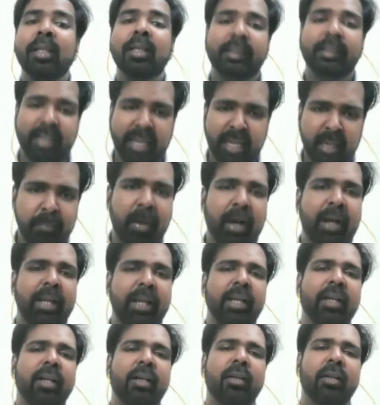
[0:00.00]

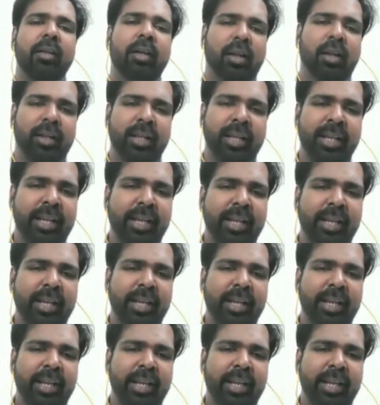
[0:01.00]
thereby
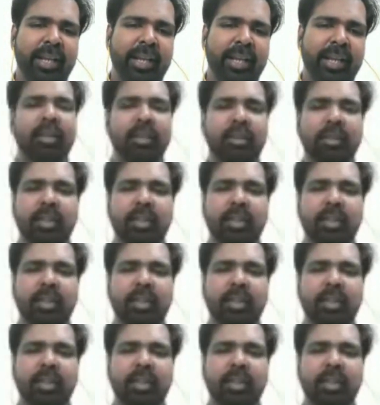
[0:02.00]
re-inviting